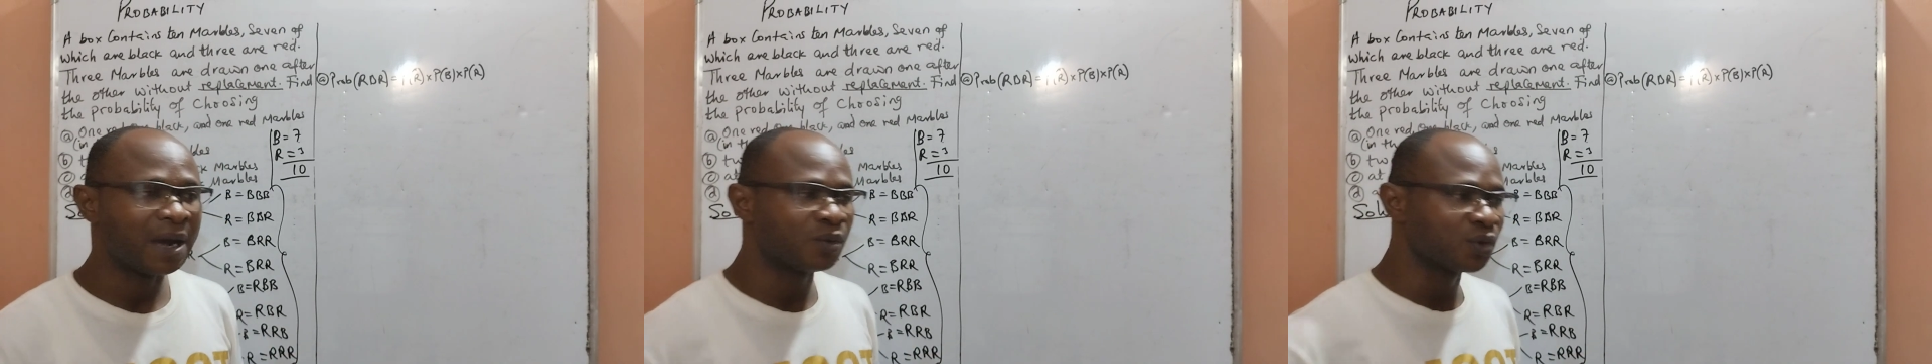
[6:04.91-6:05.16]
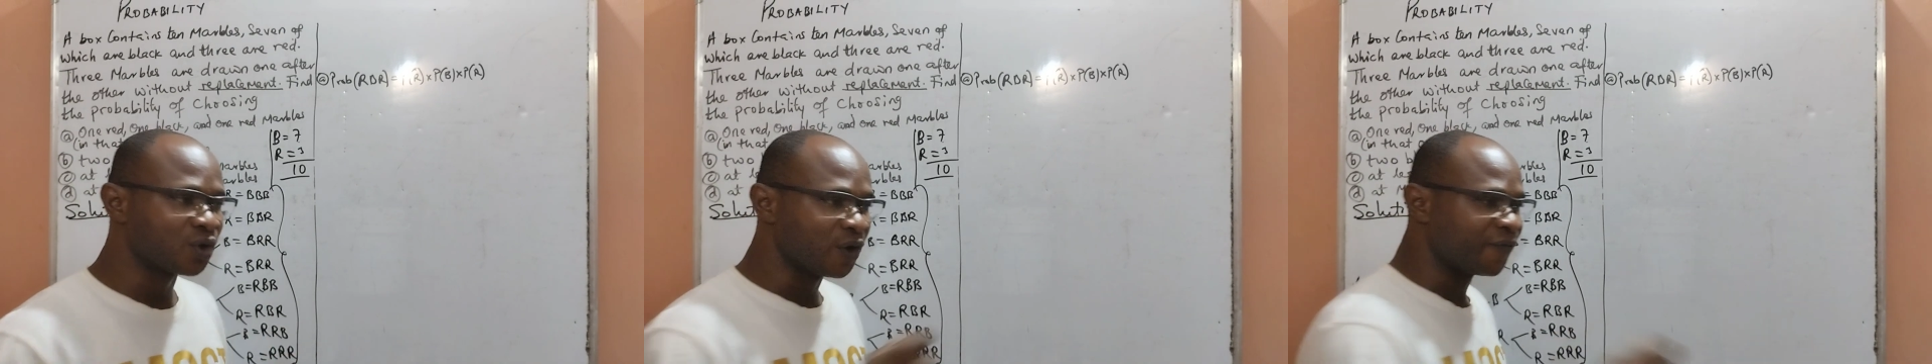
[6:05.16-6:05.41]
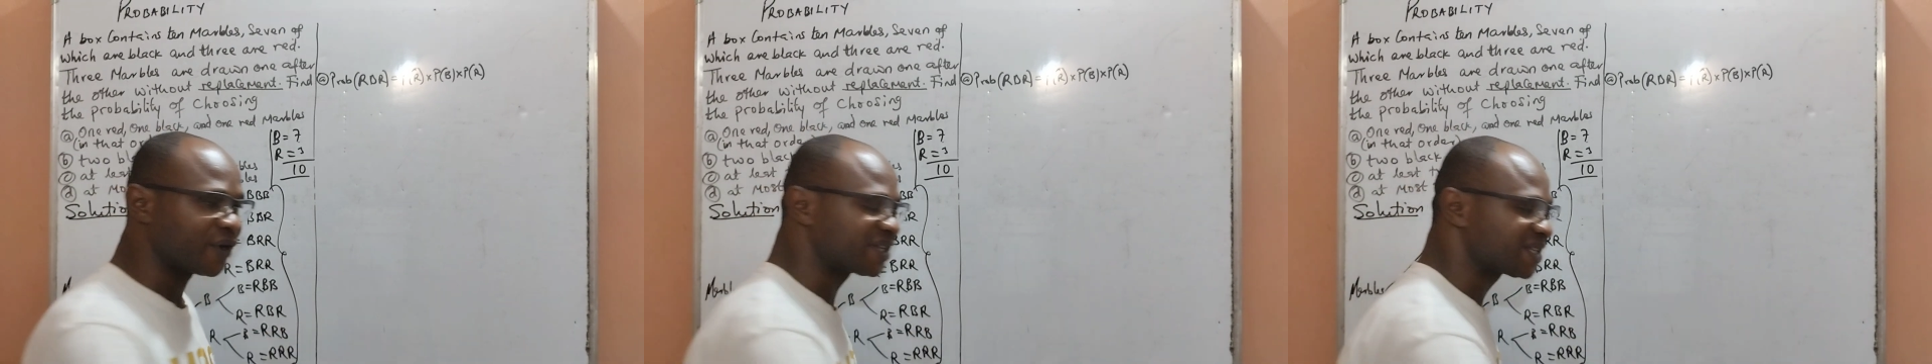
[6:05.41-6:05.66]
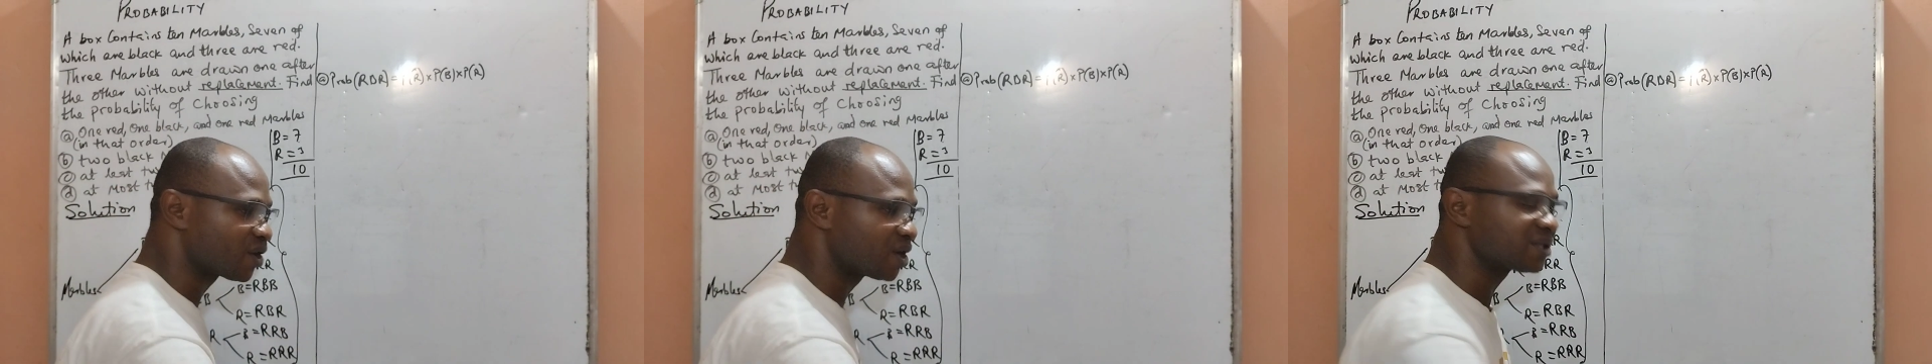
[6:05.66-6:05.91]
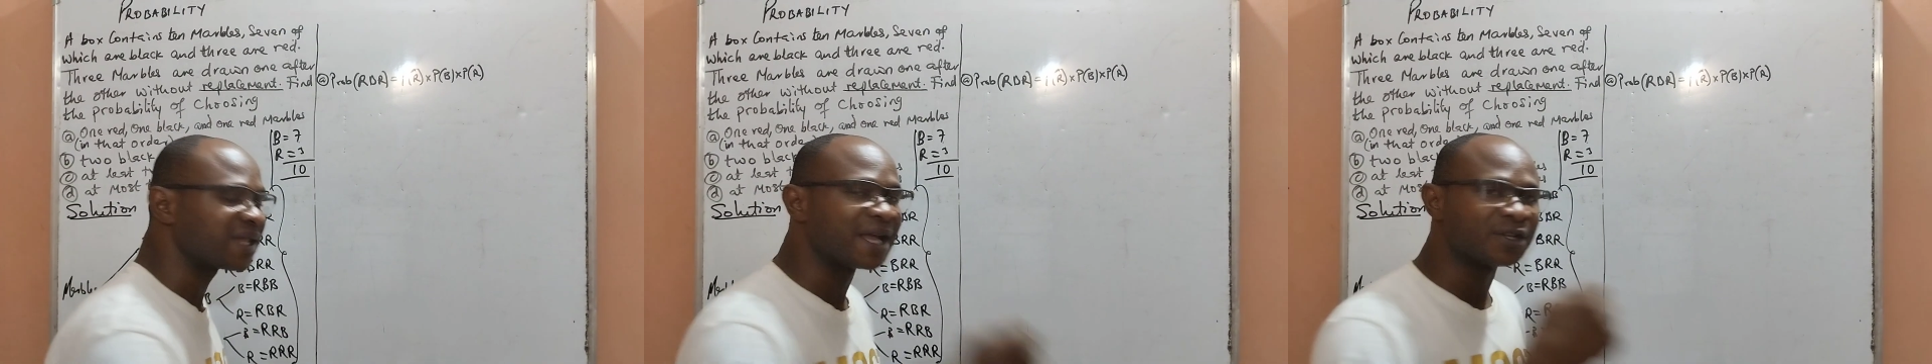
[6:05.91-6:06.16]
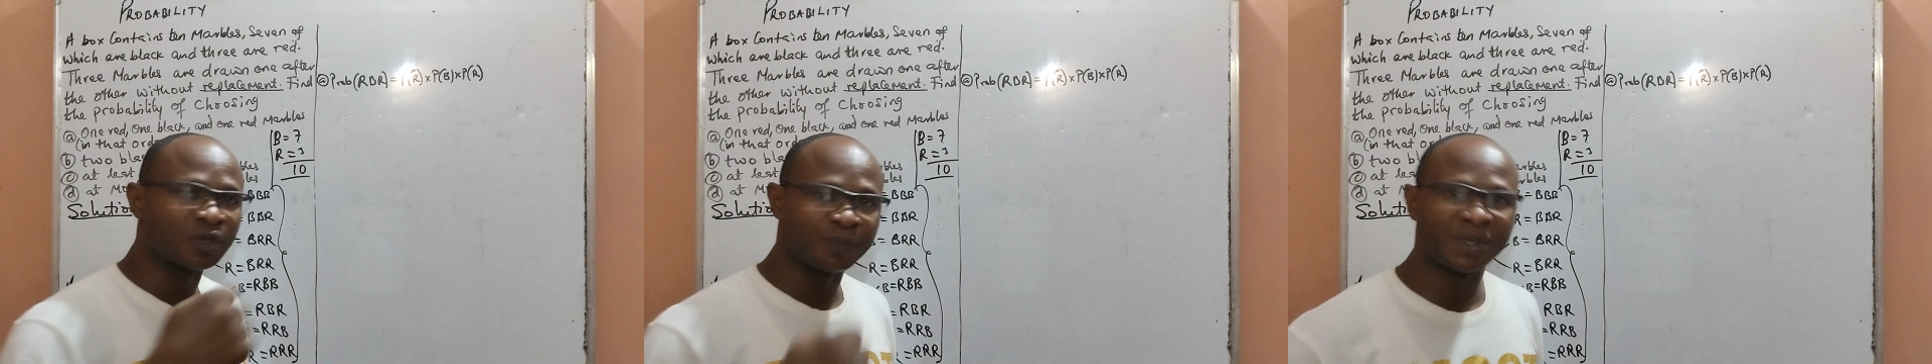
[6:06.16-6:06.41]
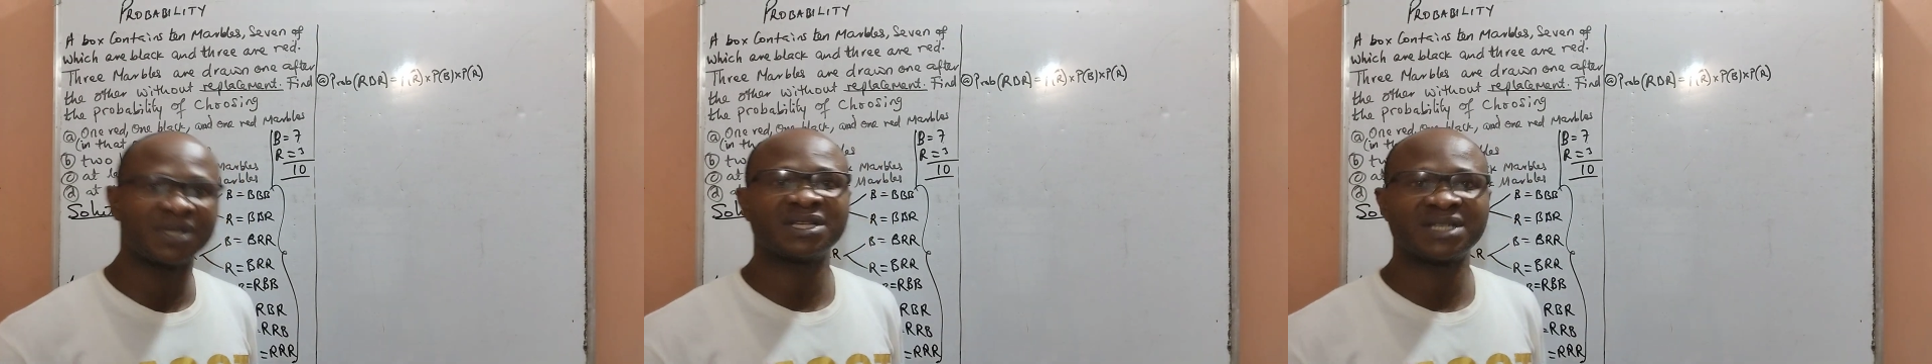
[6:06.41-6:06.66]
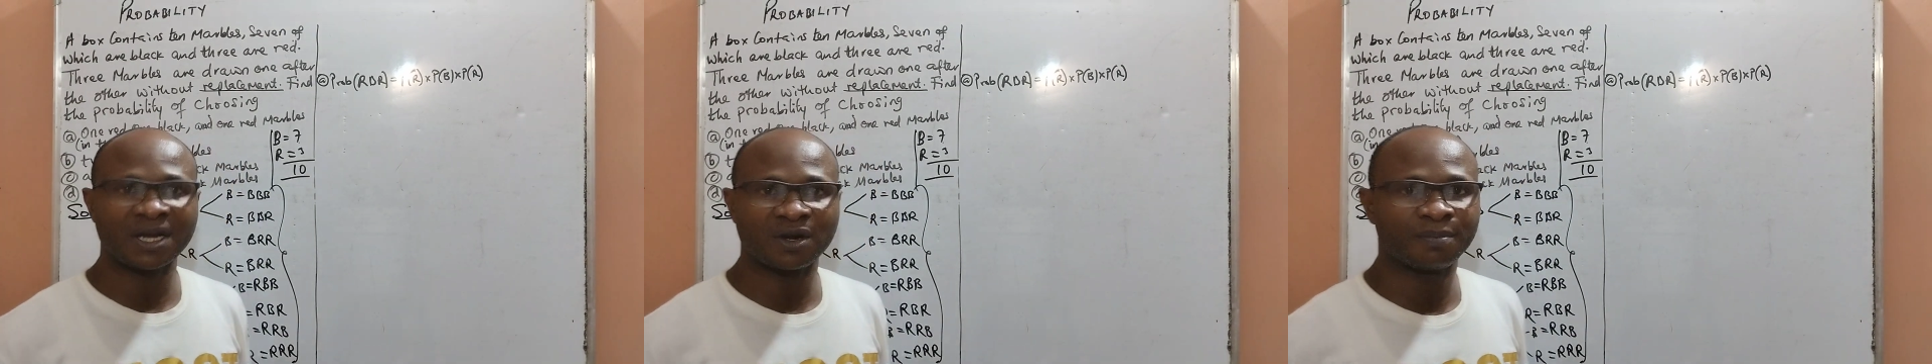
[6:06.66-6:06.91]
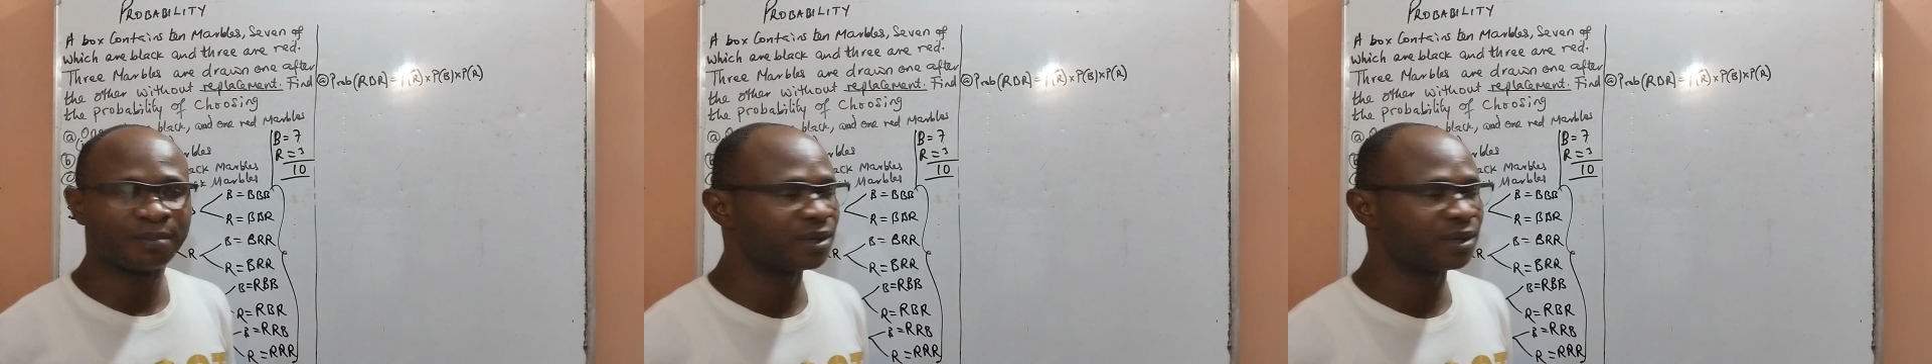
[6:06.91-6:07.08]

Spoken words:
I will go for the second time to pick the second